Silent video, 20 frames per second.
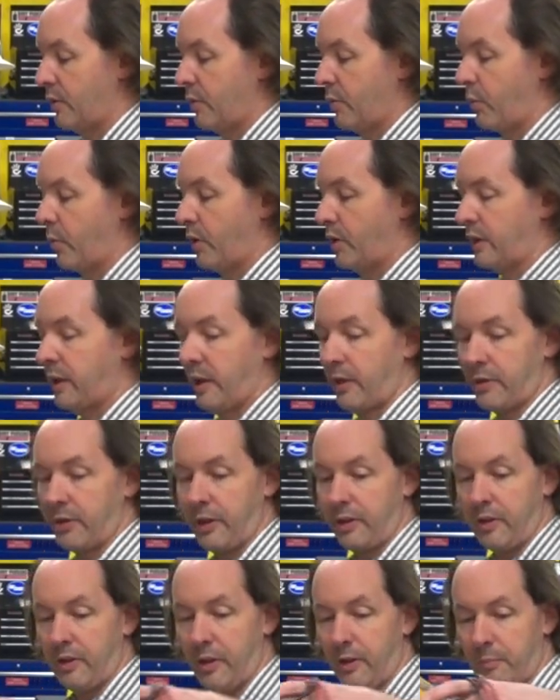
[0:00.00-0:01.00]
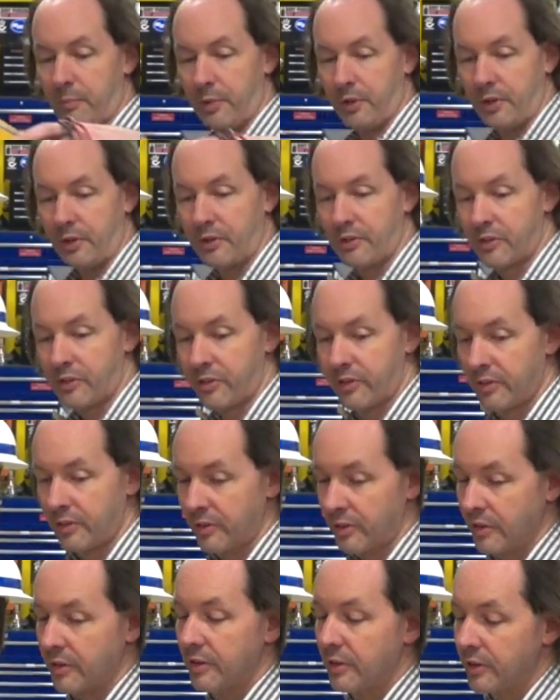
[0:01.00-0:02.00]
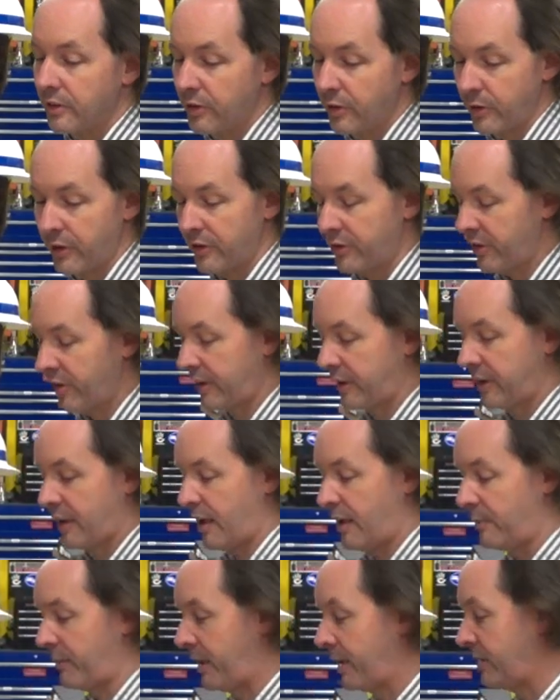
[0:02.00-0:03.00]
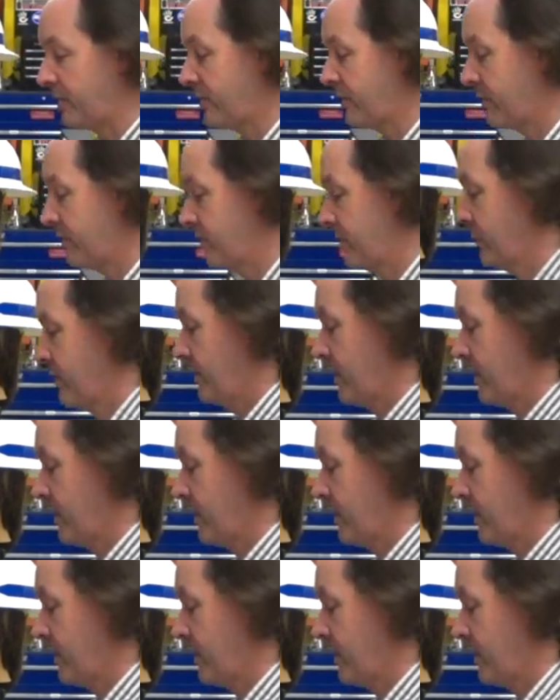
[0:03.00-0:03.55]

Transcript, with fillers: work out the numbers, do this in the comments,